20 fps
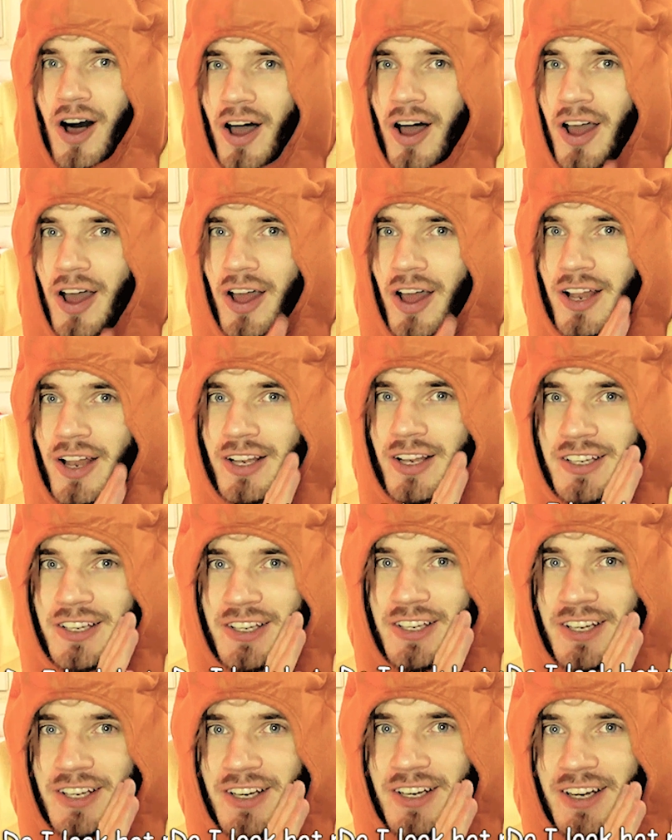stand while
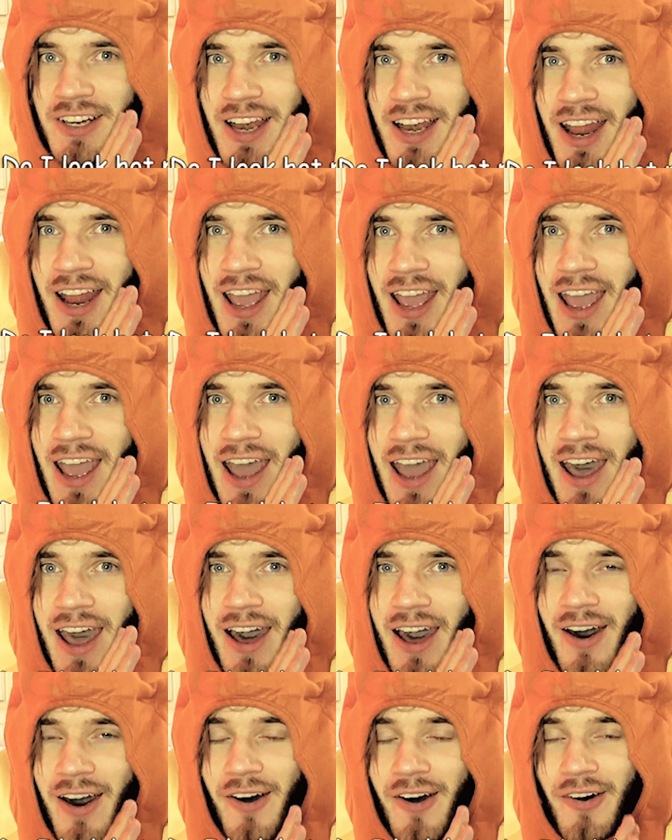he edited his
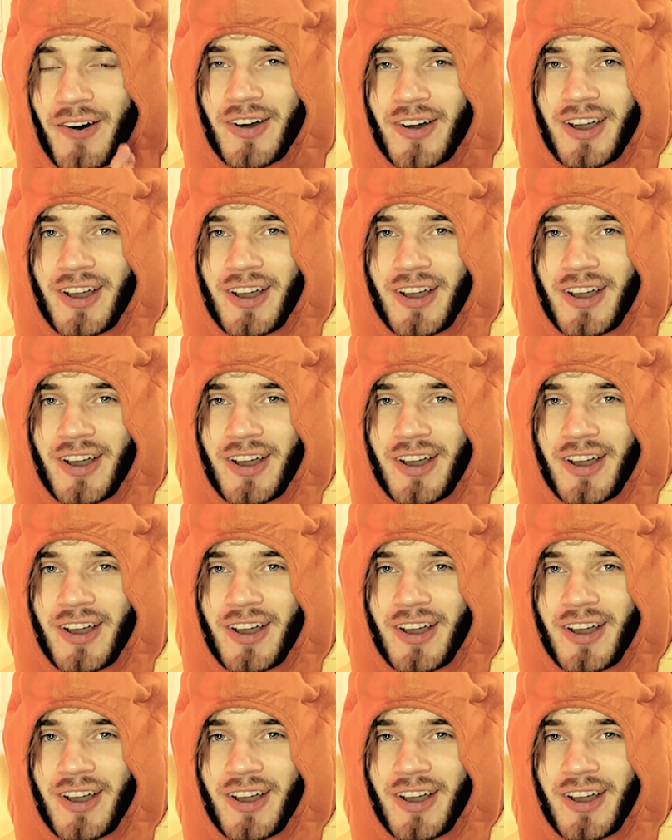videos